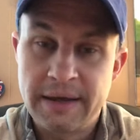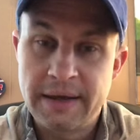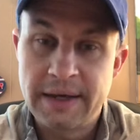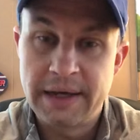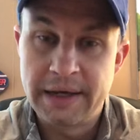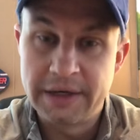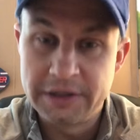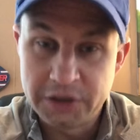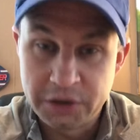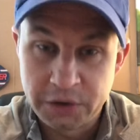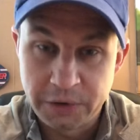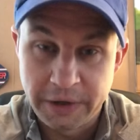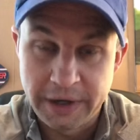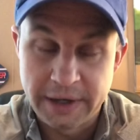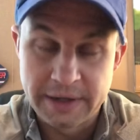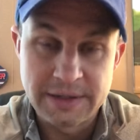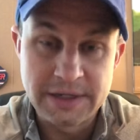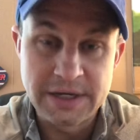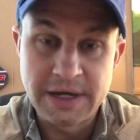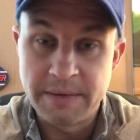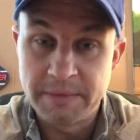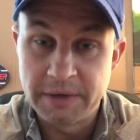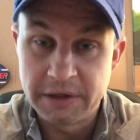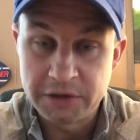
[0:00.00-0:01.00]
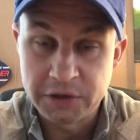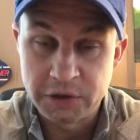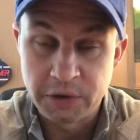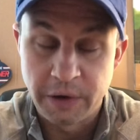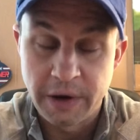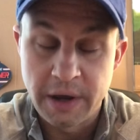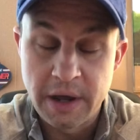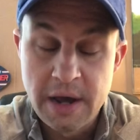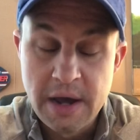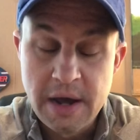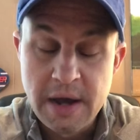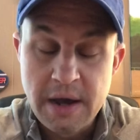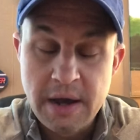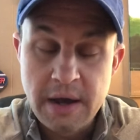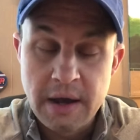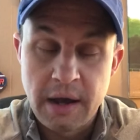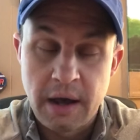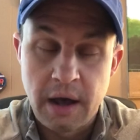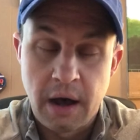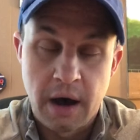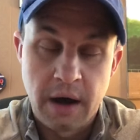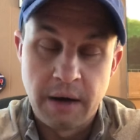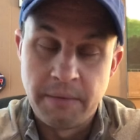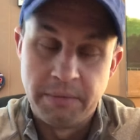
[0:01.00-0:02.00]
history and team history.
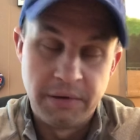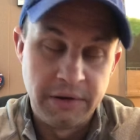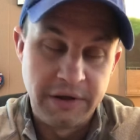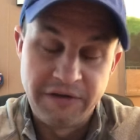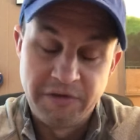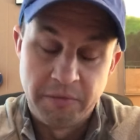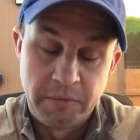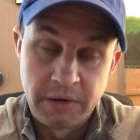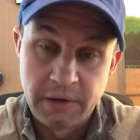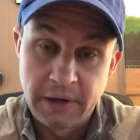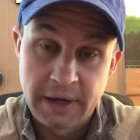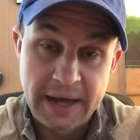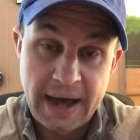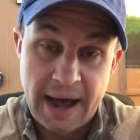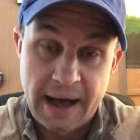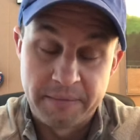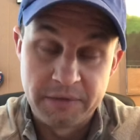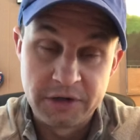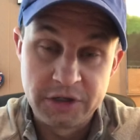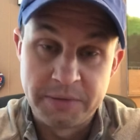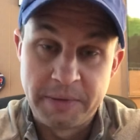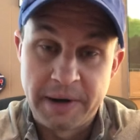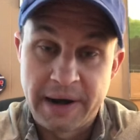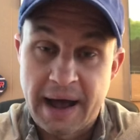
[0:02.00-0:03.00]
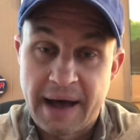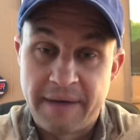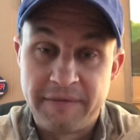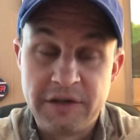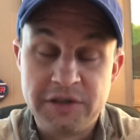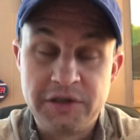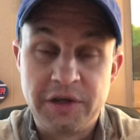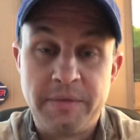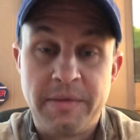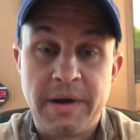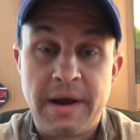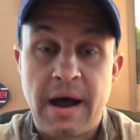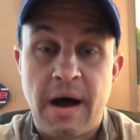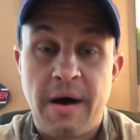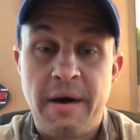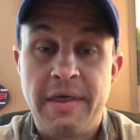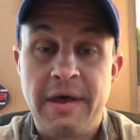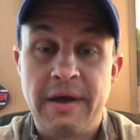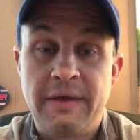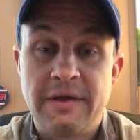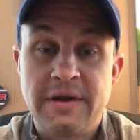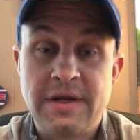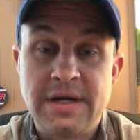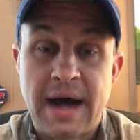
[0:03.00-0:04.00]
Unbelievable accomplishment, obviously, but now I
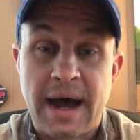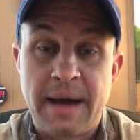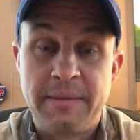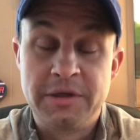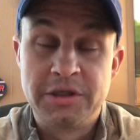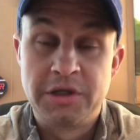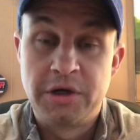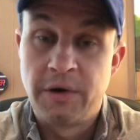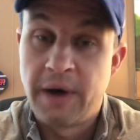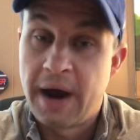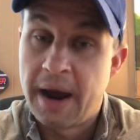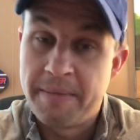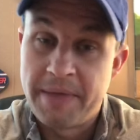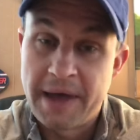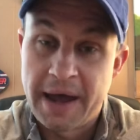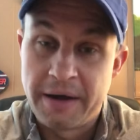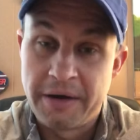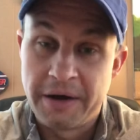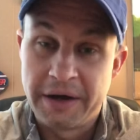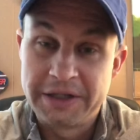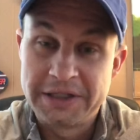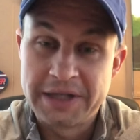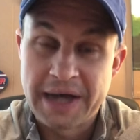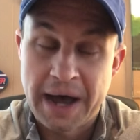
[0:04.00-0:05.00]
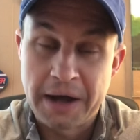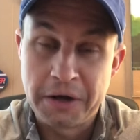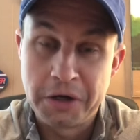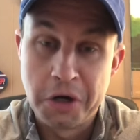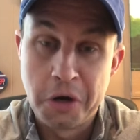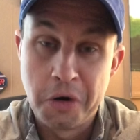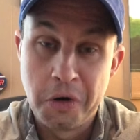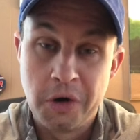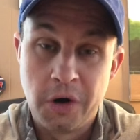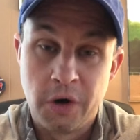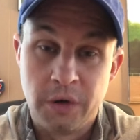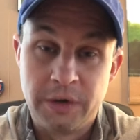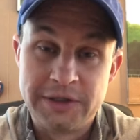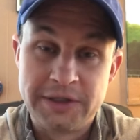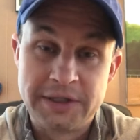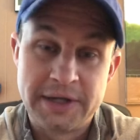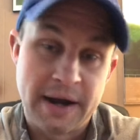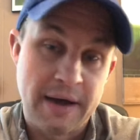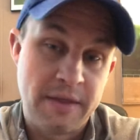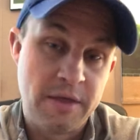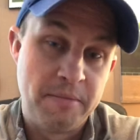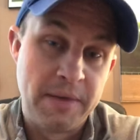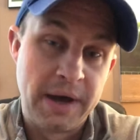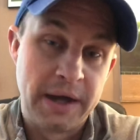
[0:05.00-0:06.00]
think the time is to grab that nice hot cocoa and sit
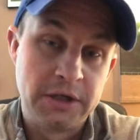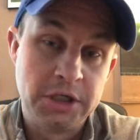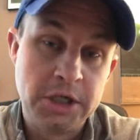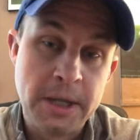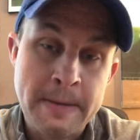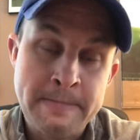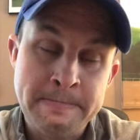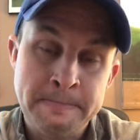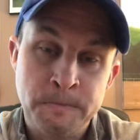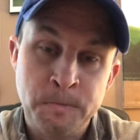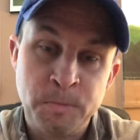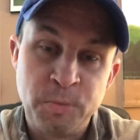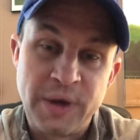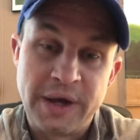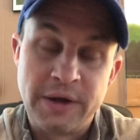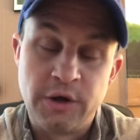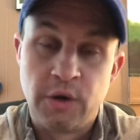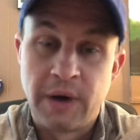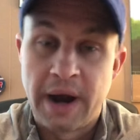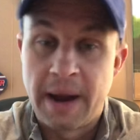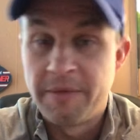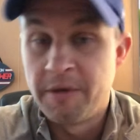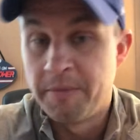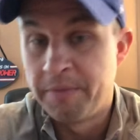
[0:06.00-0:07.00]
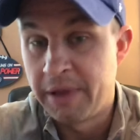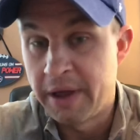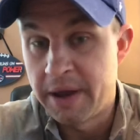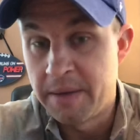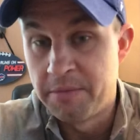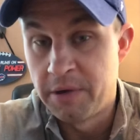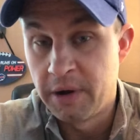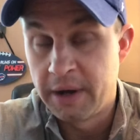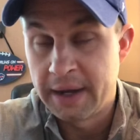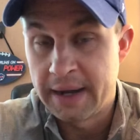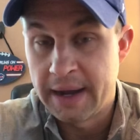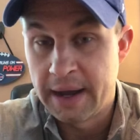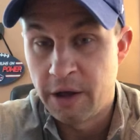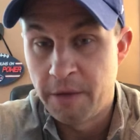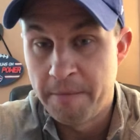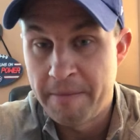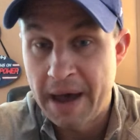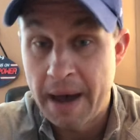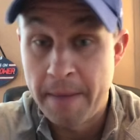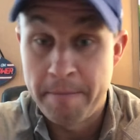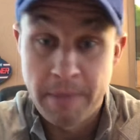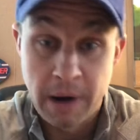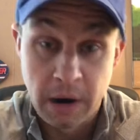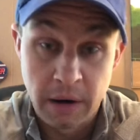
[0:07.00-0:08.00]
on the bench and grab the playbook and help
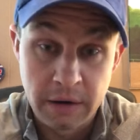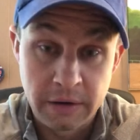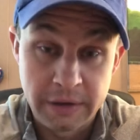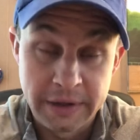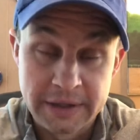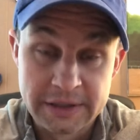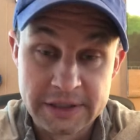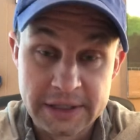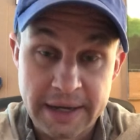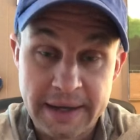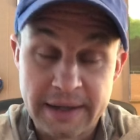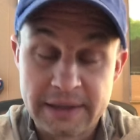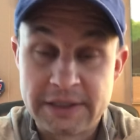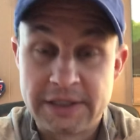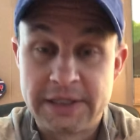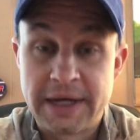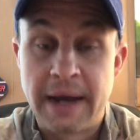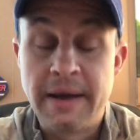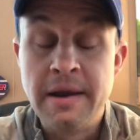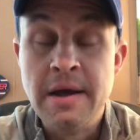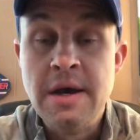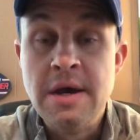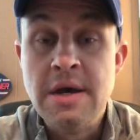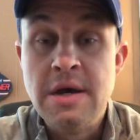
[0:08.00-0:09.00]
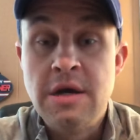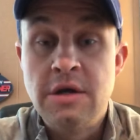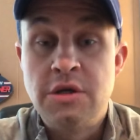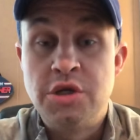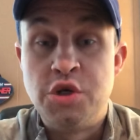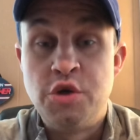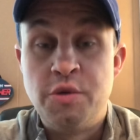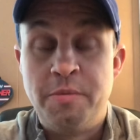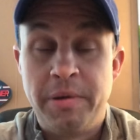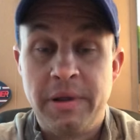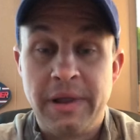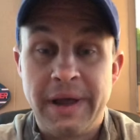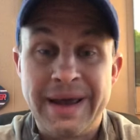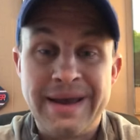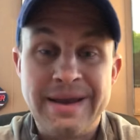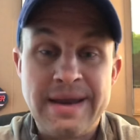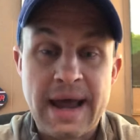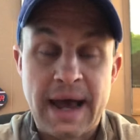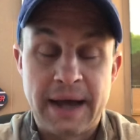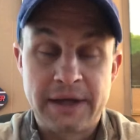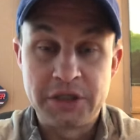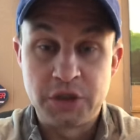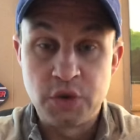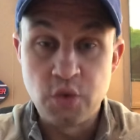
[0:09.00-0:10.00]
Matt Barkley as they get set to play
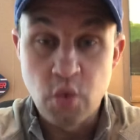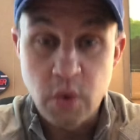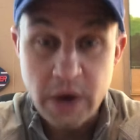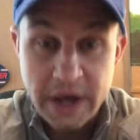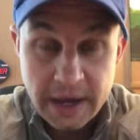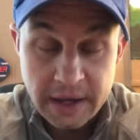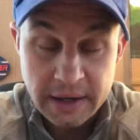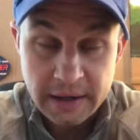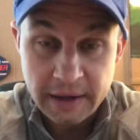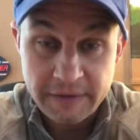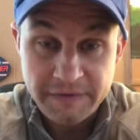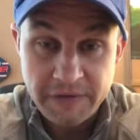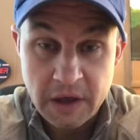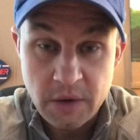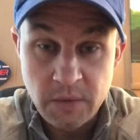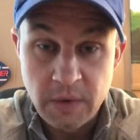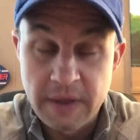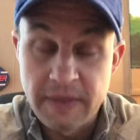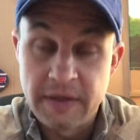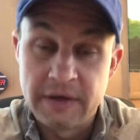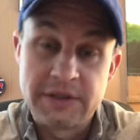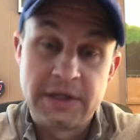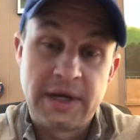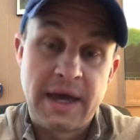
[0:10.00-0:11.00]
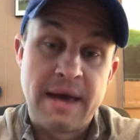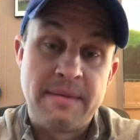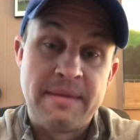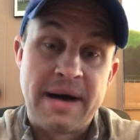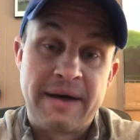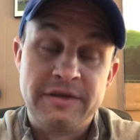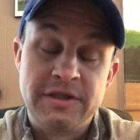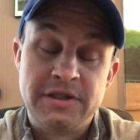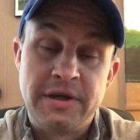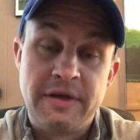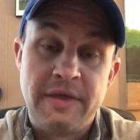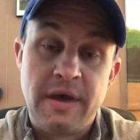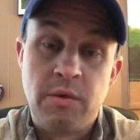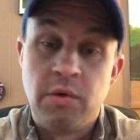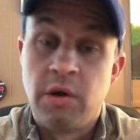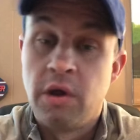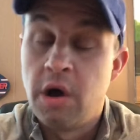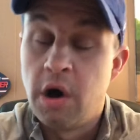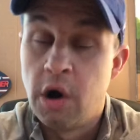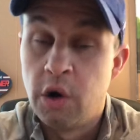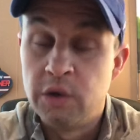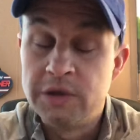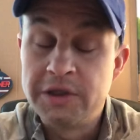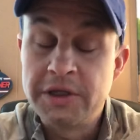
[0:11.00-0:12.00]
next week. If they win this game, obviously they will
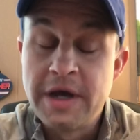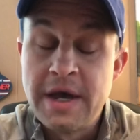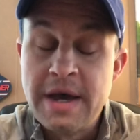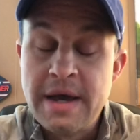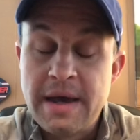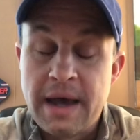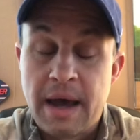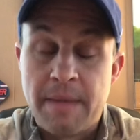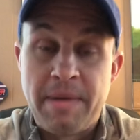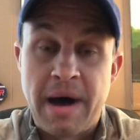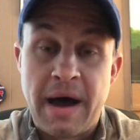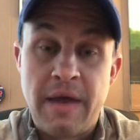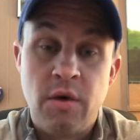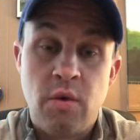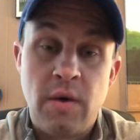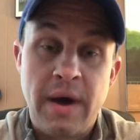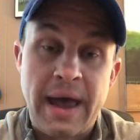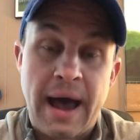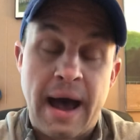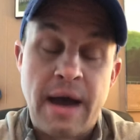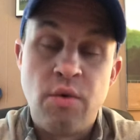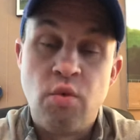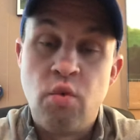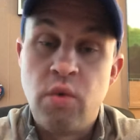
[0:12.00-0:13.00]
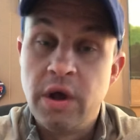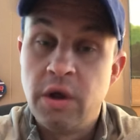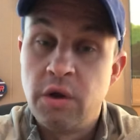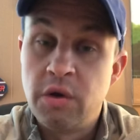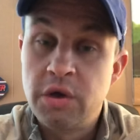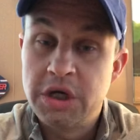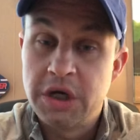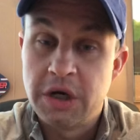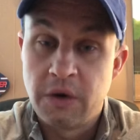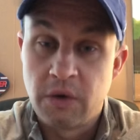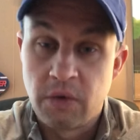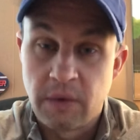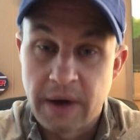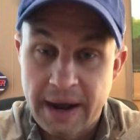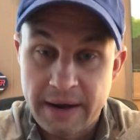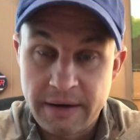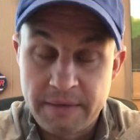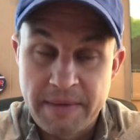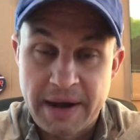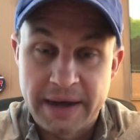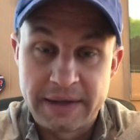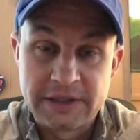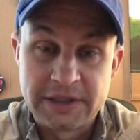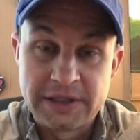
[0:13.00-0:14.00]
host. And by the way, I will correct
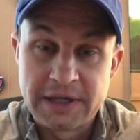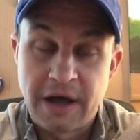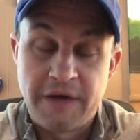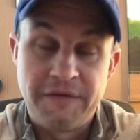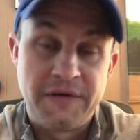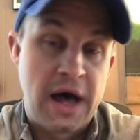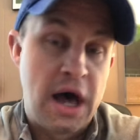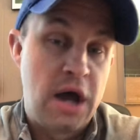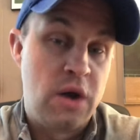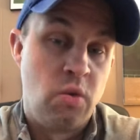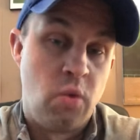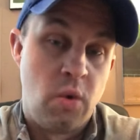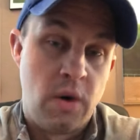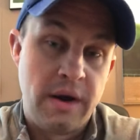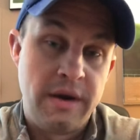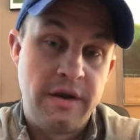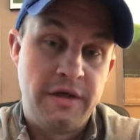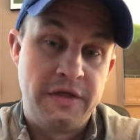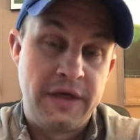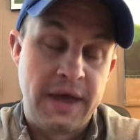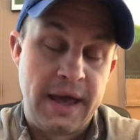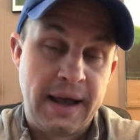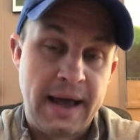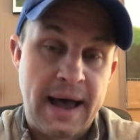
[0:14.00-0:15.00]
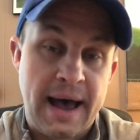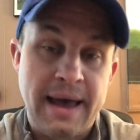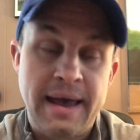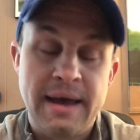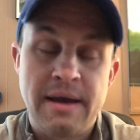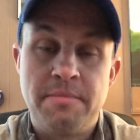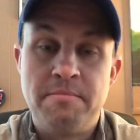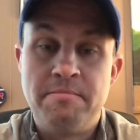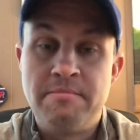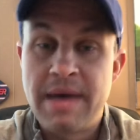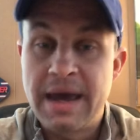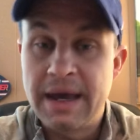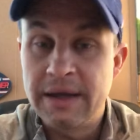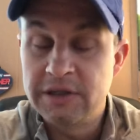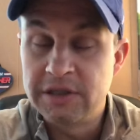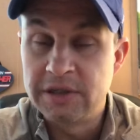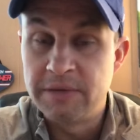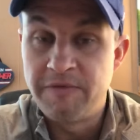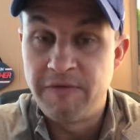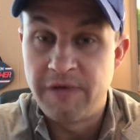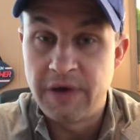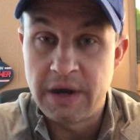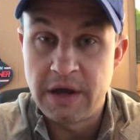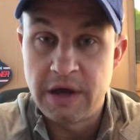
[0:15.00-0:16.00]
myself on one thing. I had made
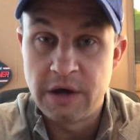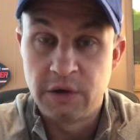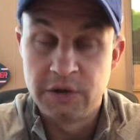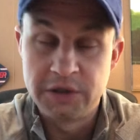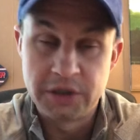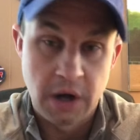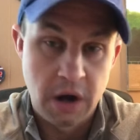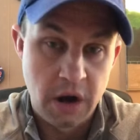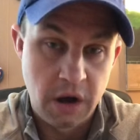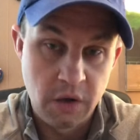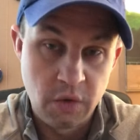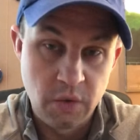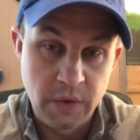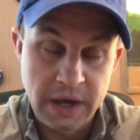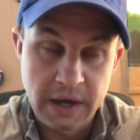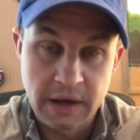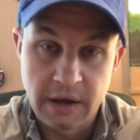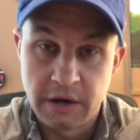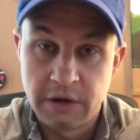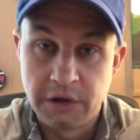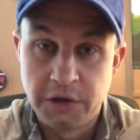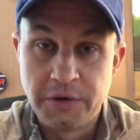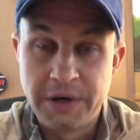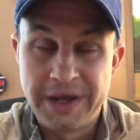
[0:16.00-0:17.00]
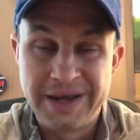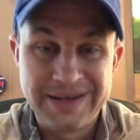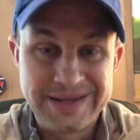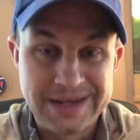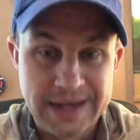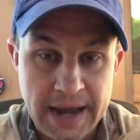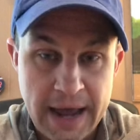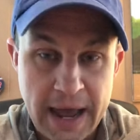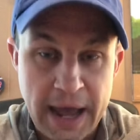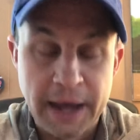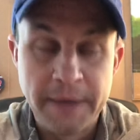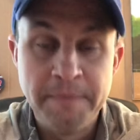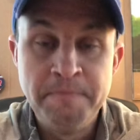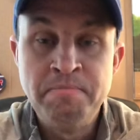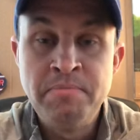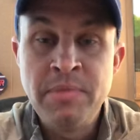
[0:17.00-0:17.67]
some videos all week, including today,